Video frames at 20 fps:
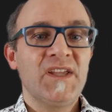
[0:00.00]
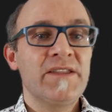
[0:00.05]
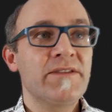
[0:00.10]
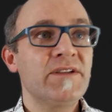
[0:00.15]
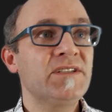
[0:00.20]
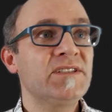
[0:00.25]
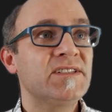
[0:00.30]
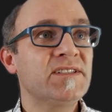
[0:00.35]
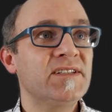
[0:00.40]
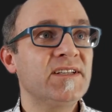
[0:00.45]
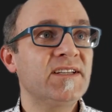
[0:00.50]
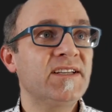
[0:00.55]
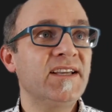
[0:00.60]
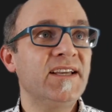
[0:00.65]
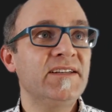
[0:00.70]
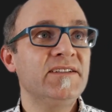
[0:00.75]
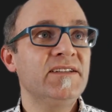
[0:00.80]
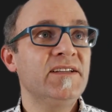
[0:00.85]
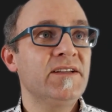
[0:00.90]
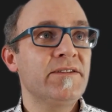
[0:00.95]
This is
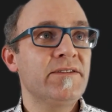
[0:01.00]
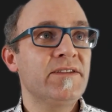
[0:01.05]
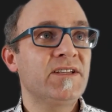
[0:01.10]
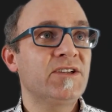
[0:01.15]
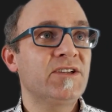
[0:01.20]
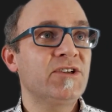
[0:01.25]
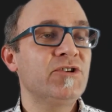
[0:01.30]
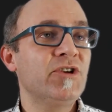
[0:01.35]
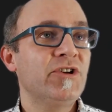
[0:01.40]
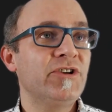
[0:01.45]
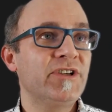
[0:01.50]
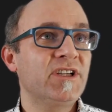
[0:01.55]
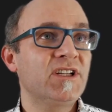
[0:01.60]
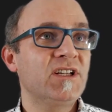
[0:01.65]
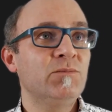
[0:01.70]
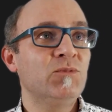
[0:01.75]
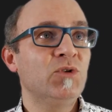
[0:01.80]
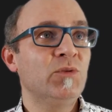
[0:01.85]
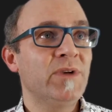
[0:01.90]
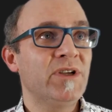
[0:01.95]
again the
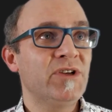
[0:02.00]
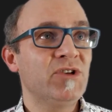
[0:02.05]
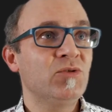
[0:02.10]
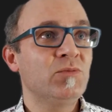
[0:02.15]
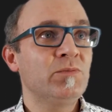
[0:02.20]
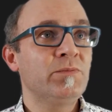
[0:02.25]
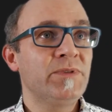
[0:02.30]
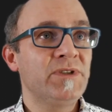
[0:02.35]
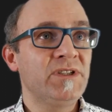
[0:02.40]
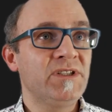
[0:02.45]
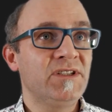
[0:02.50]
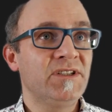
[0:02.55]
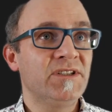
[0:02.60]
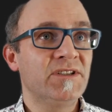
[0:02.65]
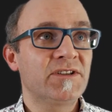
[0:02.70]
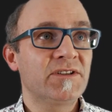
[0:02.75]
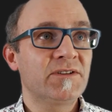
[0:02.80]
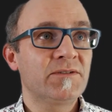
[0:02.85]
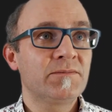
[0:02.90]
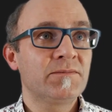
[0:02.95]
canonical momentum P
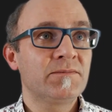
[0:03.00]
here.